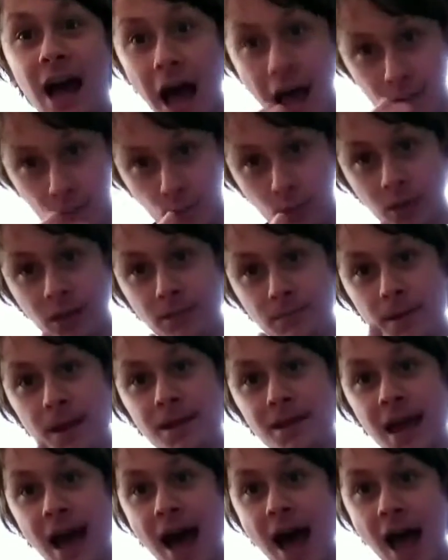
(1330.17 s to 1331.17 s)
I will
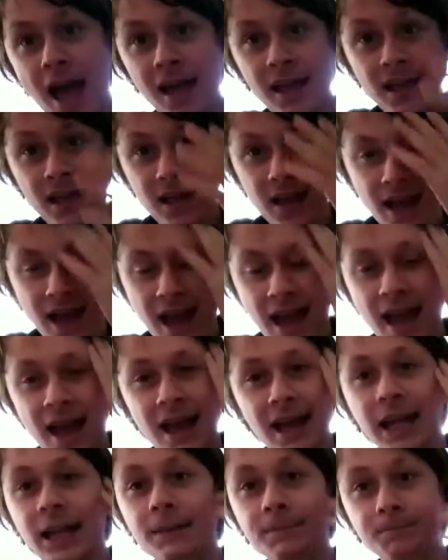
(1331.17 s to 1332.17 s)
admit that.
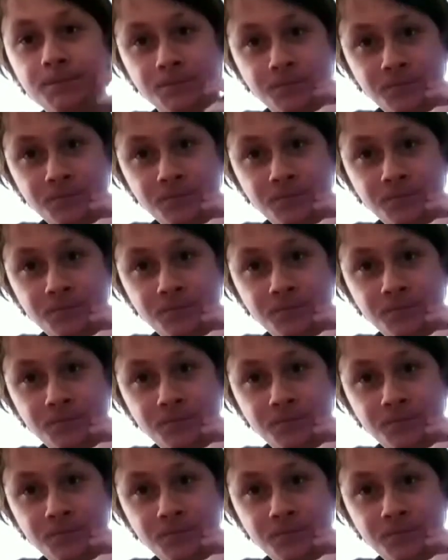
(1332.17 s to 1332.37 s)
And